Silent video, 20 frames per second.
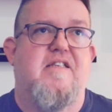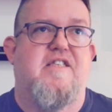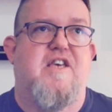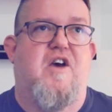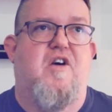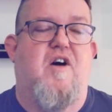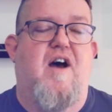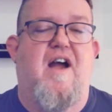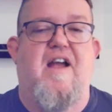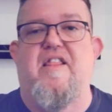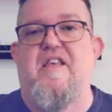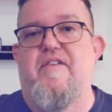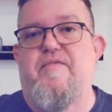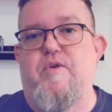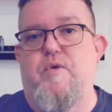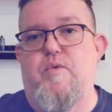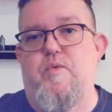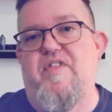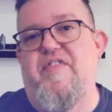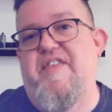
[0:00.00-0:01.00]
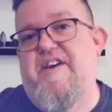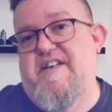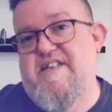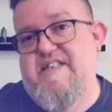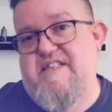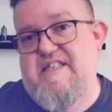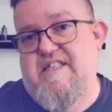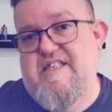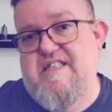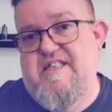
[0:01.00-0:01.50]
So I leave you with
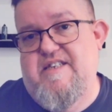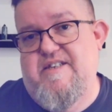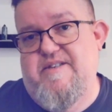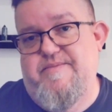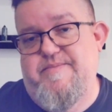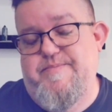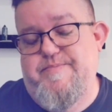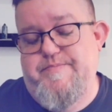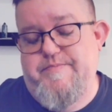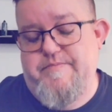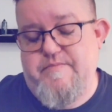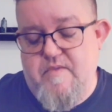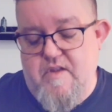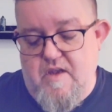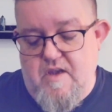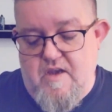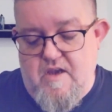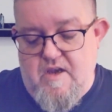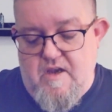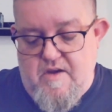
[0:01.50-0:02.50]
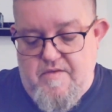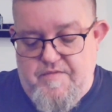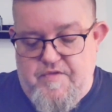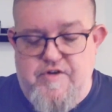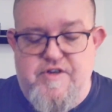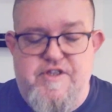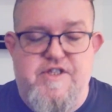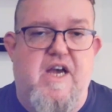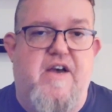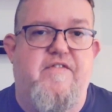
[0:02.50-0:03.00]
this.
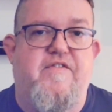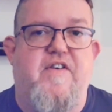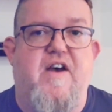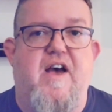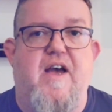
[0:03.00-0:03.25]
First off,